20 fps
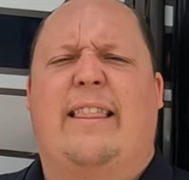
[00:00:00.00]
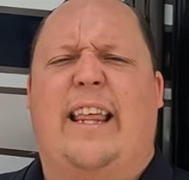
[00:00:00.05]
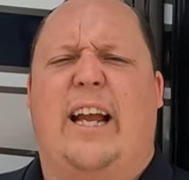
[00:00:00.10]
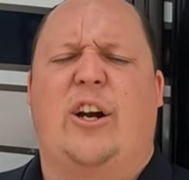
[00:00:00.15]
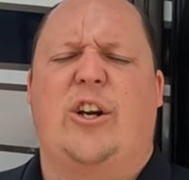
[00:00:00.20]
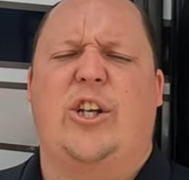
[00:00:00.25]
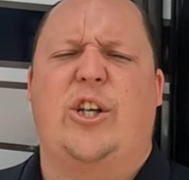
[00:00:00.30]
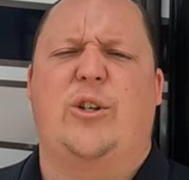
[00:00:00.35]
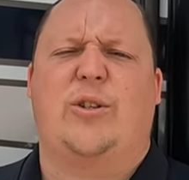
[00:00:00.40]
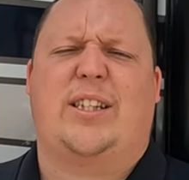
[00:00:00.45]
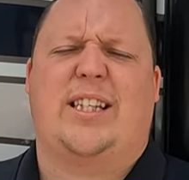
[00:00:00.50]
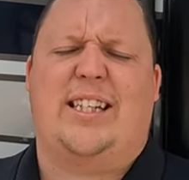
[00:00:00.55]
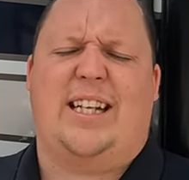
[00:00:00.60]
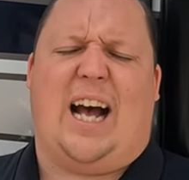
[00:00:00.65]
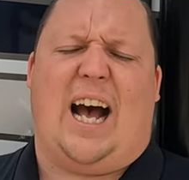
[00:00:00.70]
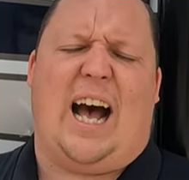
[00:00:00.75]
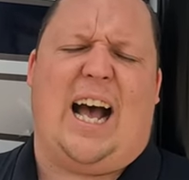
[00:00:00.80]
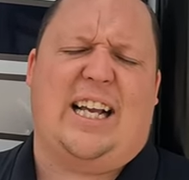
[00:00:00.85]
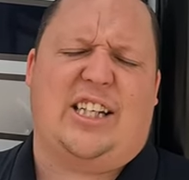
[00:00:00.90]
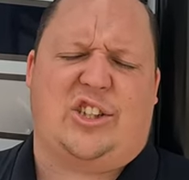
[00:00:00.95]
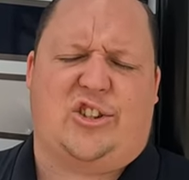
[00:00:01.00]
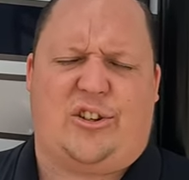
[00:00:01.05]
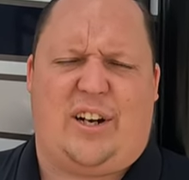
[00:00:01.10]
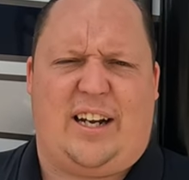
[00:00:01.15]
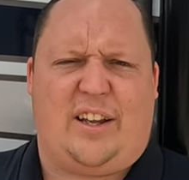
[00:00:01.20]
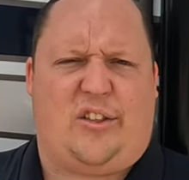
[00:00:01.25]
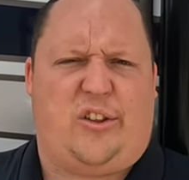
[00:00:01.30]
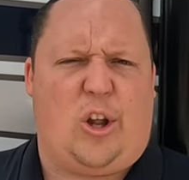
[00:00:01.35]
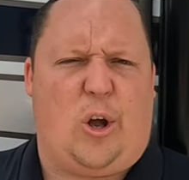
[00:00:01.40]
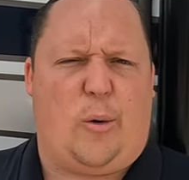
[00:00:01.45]
They're using high
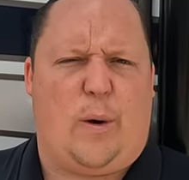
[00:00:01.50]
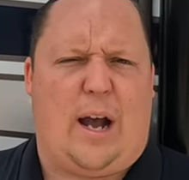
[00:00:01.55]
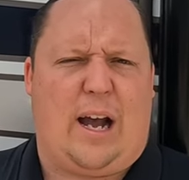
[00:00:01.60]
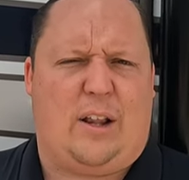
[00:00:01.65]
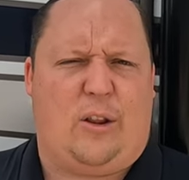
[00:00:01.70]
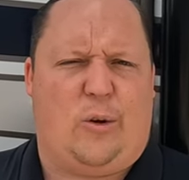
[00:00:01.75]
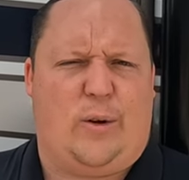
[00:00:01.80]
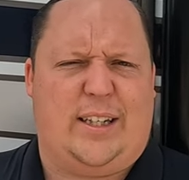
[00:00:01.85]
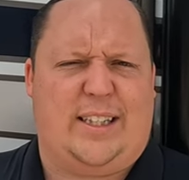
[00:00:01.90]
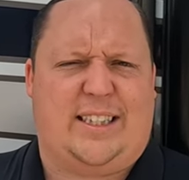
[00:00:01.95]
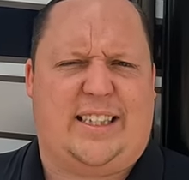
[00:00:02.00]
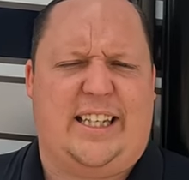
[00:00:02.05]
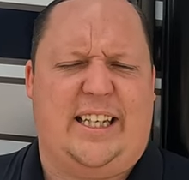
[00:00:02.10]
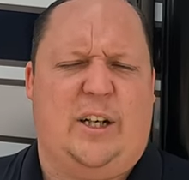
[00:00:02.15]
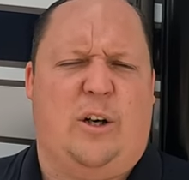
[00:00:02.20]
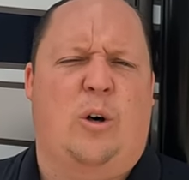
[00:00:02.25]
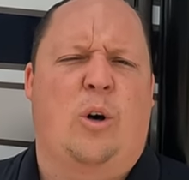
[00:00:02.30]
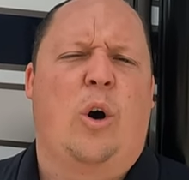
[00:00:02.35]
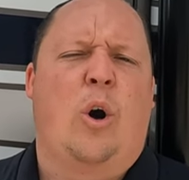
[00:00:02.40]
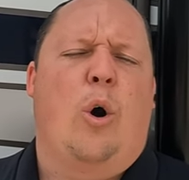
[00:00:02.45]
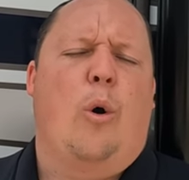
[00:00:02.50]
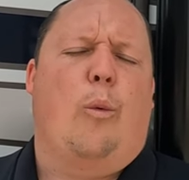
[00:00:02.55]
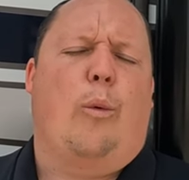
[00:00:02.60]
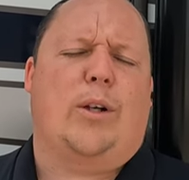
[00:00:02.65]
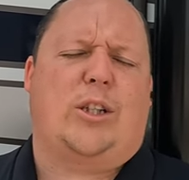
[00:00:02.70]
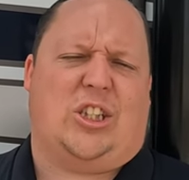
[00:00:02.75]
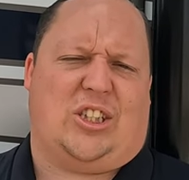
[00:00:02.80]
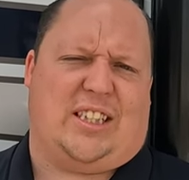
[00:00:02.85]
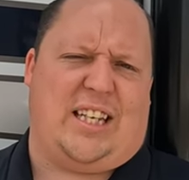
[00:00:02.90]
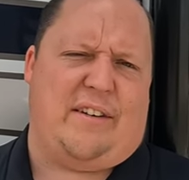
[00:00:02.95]
strength low alloy steel,
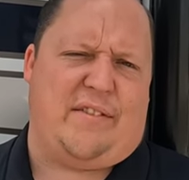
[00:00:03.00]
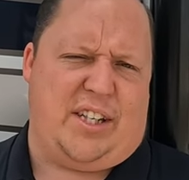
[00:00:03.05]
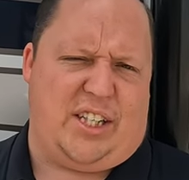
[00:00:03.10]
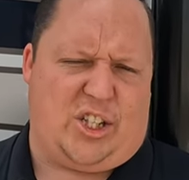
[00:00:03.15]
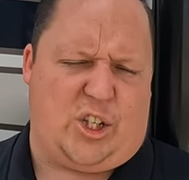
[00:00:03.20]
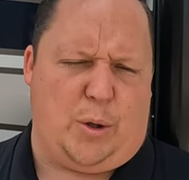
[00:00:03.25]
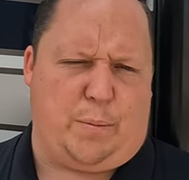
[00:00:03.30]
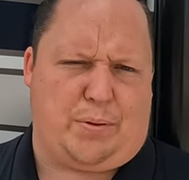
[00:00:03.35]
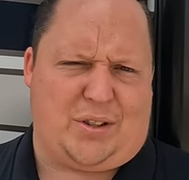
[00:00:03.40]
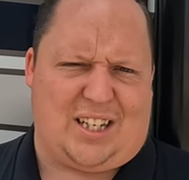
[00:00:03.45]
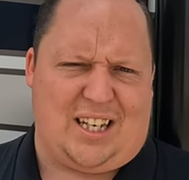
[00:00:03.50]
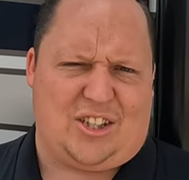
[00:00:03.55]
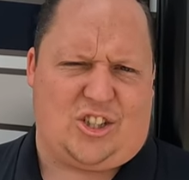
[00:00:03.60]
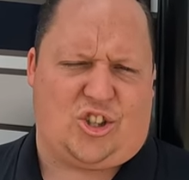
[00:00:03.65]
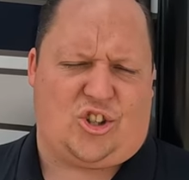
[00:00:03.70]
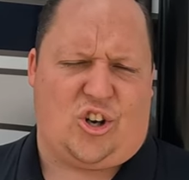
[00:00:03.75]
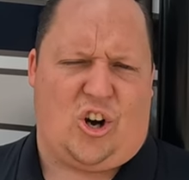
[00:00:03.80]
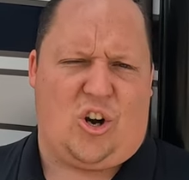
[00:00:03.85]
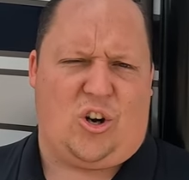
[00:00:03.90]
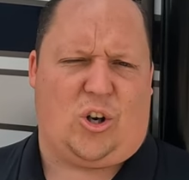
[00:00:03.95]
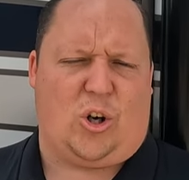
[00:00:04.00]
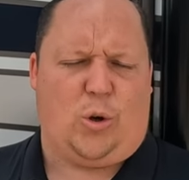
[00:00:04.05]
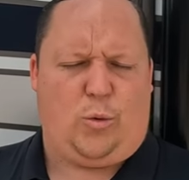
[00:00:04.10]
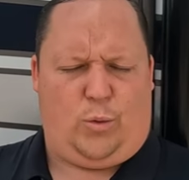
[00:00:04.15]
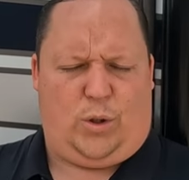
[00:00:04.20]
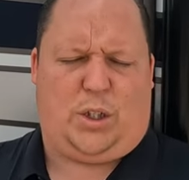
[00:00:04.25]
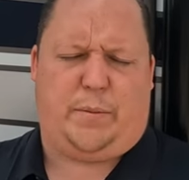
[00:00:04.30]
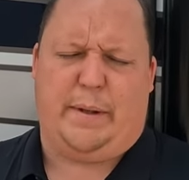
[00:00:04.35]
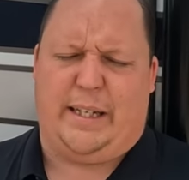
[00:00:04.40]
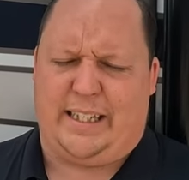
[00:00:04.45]
which is 72% stronger,
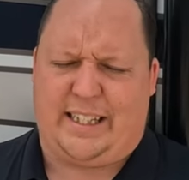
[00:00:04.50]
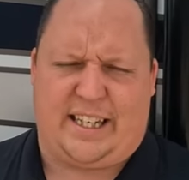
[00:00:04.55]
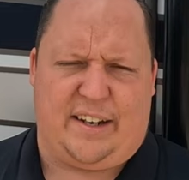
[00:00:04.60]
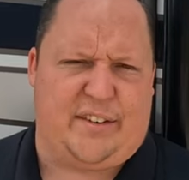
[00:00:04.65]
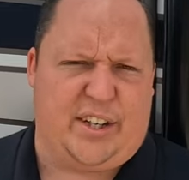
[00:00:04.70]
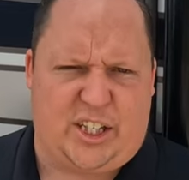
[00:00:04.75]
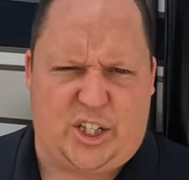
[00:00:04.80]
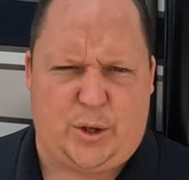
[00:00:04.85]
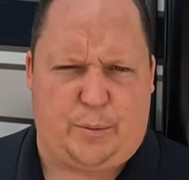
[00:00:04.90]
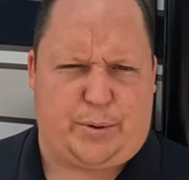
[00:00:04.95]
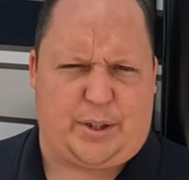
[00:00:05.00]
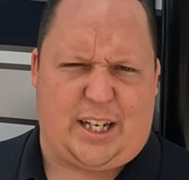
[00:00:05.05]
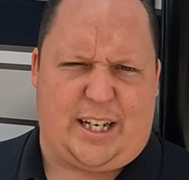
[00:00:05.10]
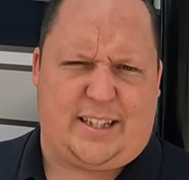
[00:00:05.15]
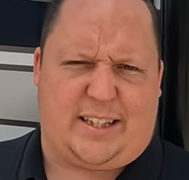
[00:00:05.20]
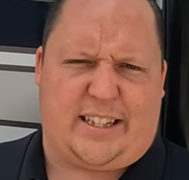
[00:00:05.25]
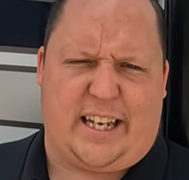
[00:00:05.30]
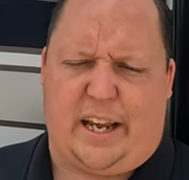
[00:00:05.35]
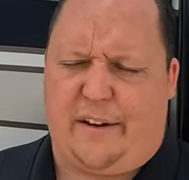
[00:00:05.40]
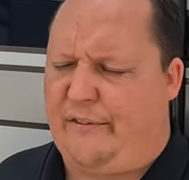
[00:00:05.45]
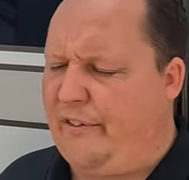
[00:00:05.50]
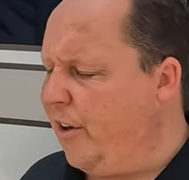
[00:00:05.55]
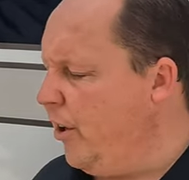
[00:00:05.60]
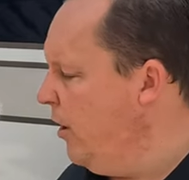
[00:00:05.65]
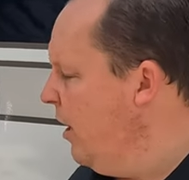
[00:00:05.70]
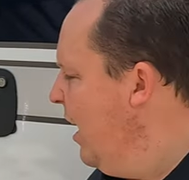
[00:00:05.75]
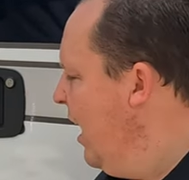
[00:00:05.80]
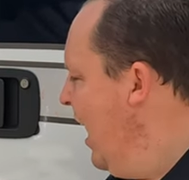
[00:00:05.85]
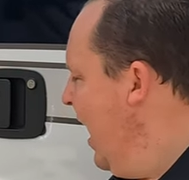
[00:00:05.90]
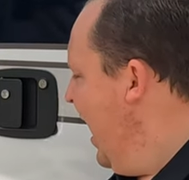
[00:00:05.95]
which means 72%
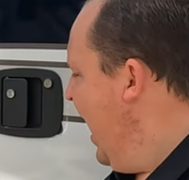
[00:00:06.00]
safer,